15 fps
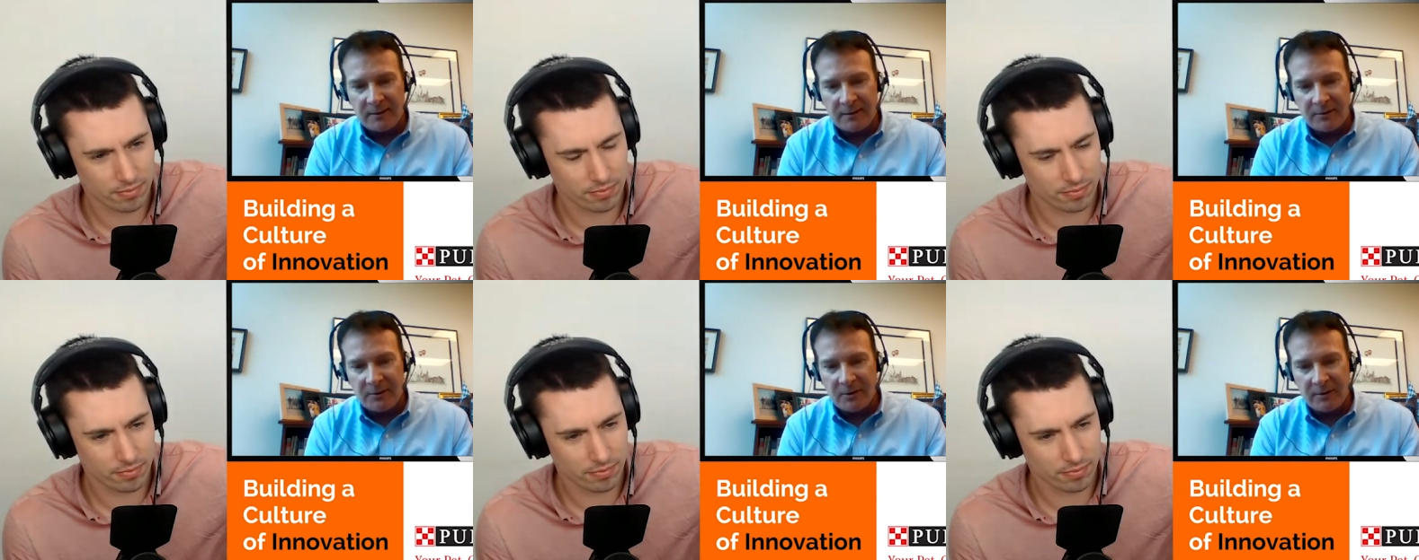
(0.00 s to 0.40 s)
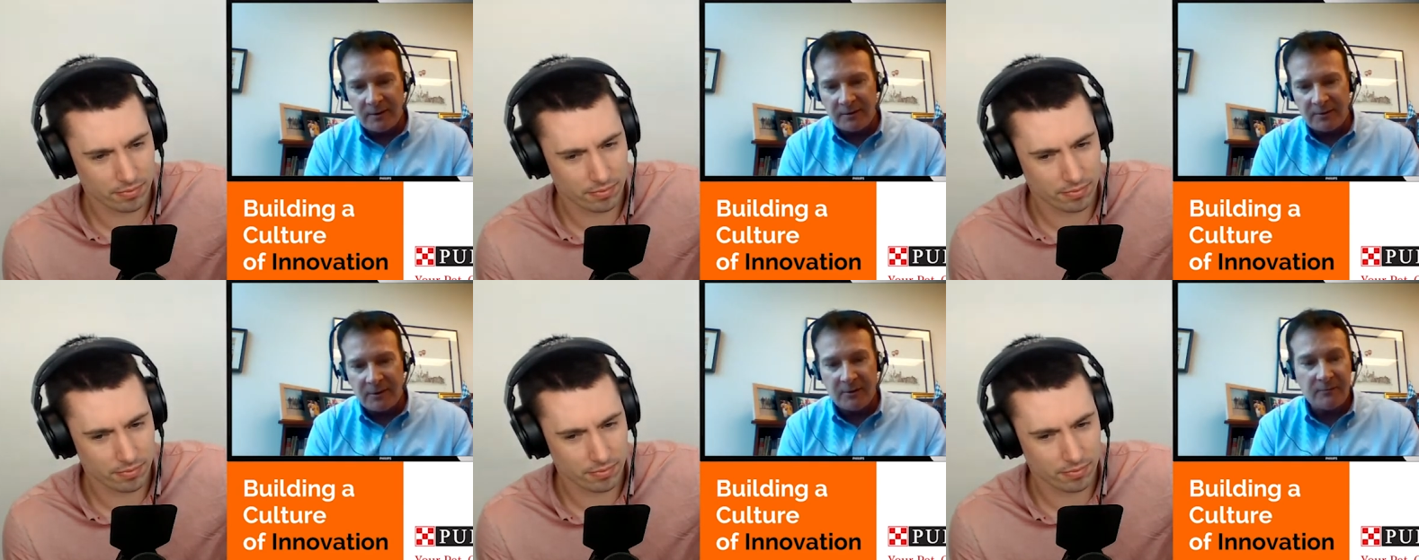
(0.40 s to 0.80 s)
Speaker 1: and good
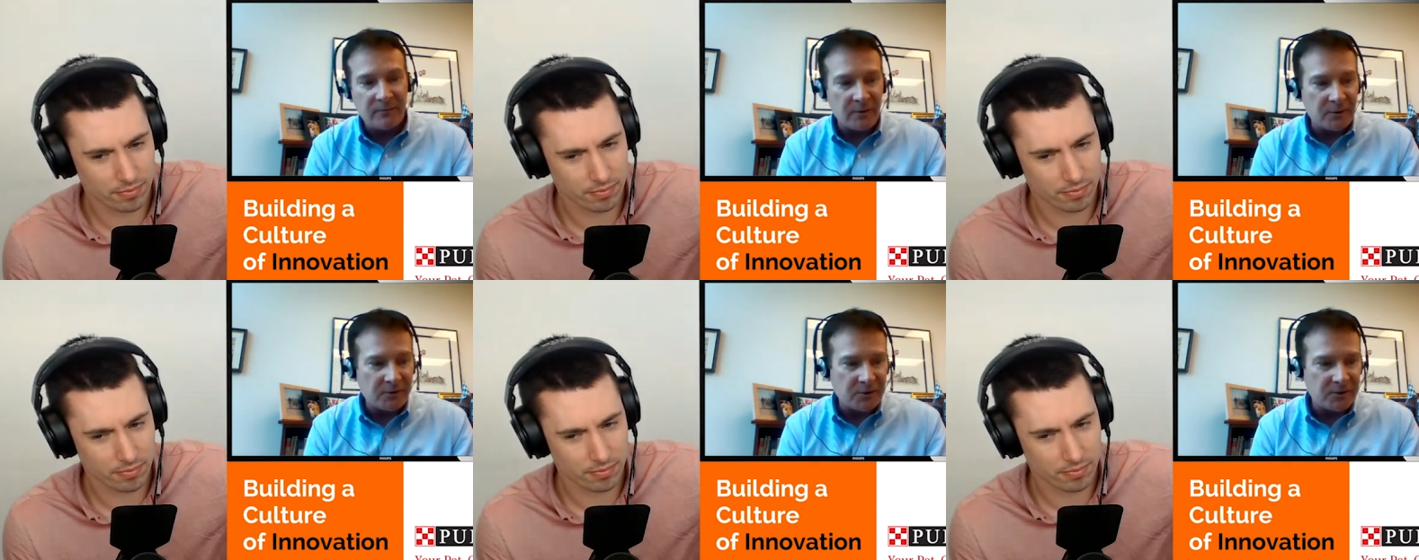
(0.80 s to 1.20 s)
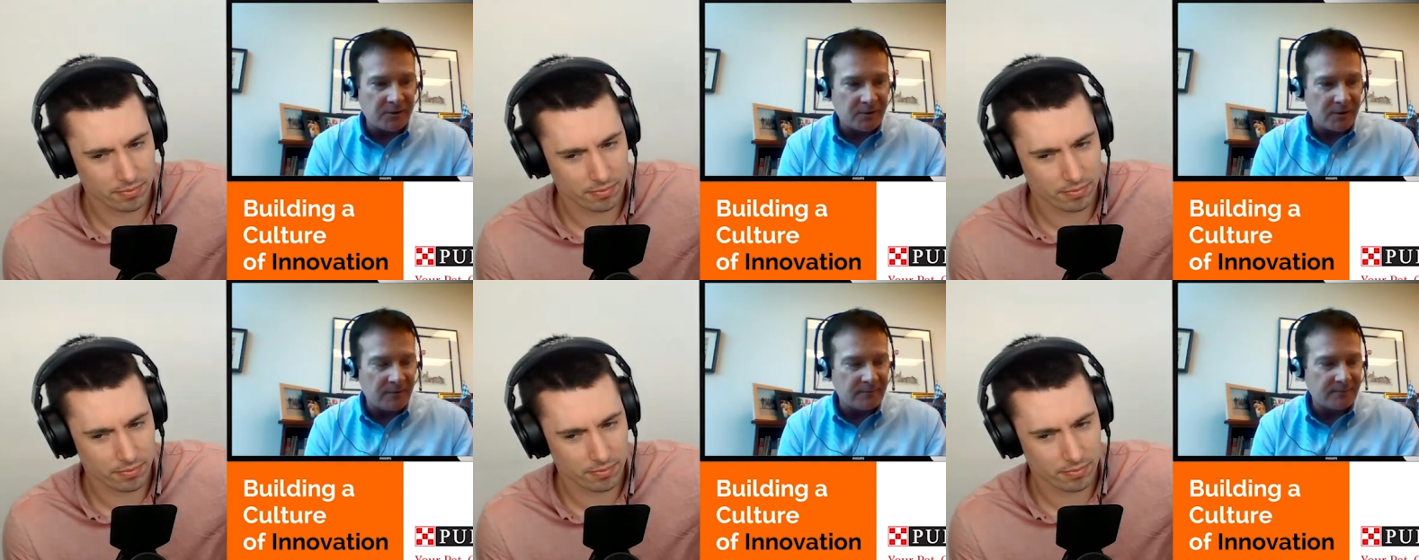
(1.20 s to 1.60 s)
functions, and
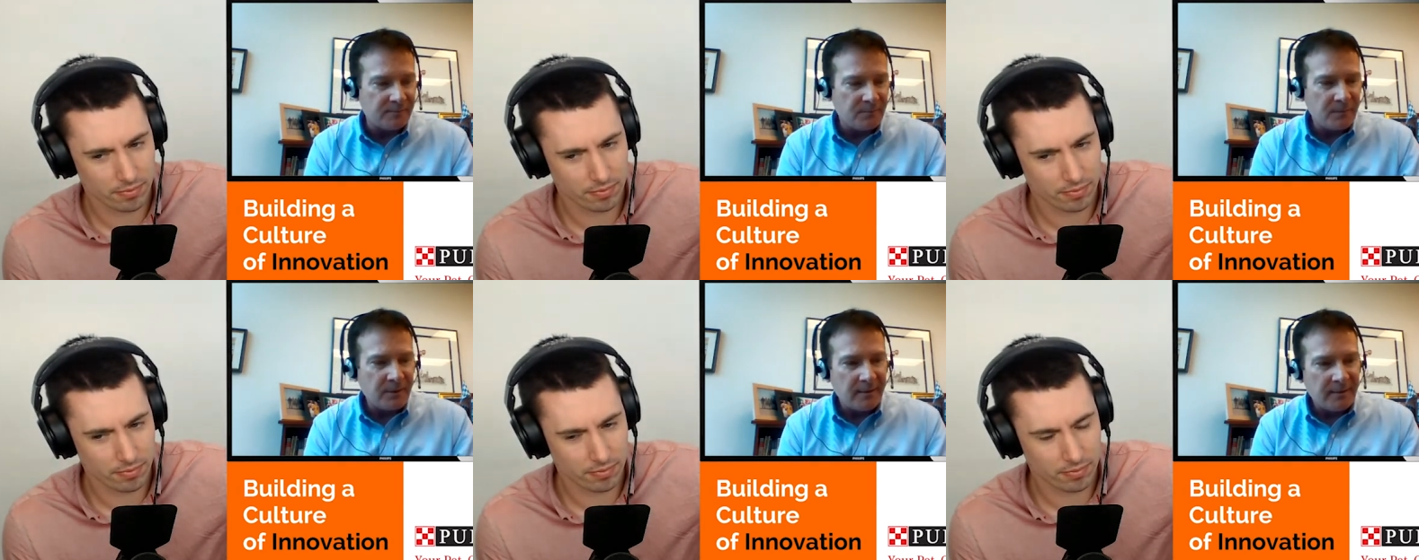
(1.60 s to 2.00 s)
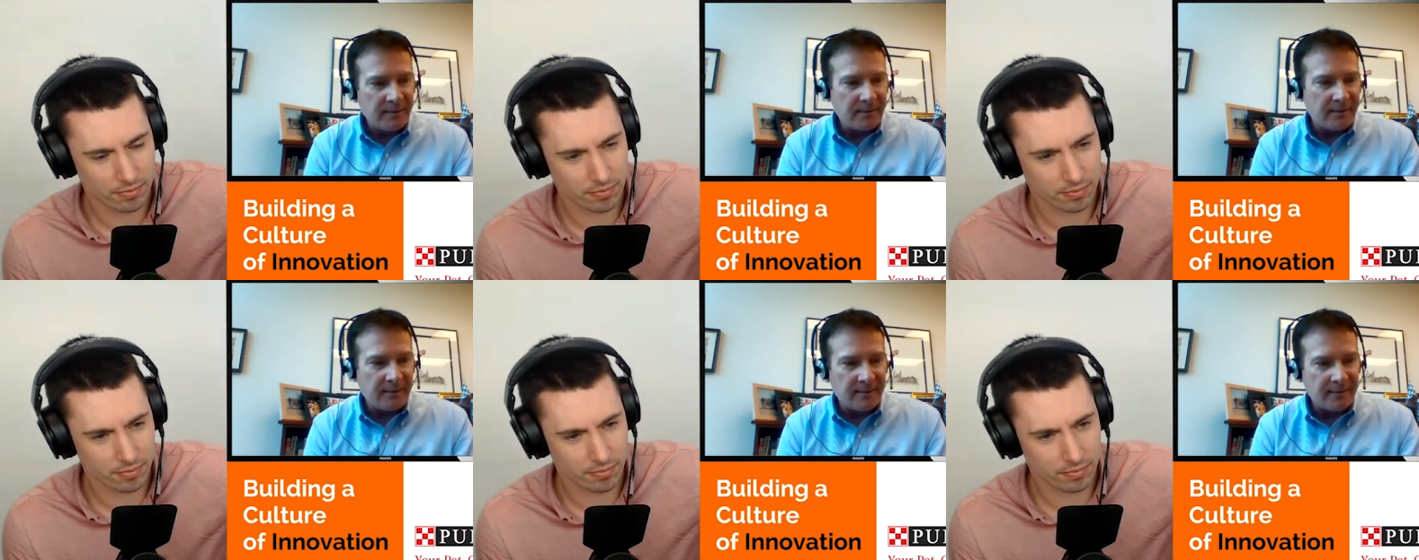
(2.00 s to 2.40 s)

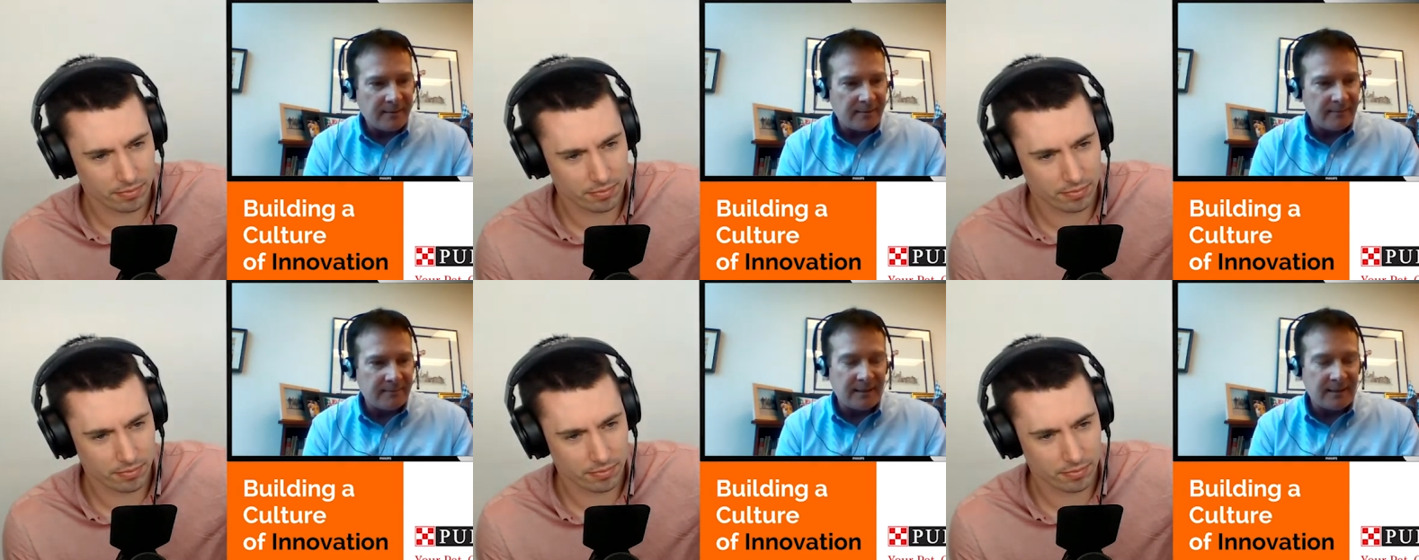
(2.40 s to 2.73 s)
uh, actually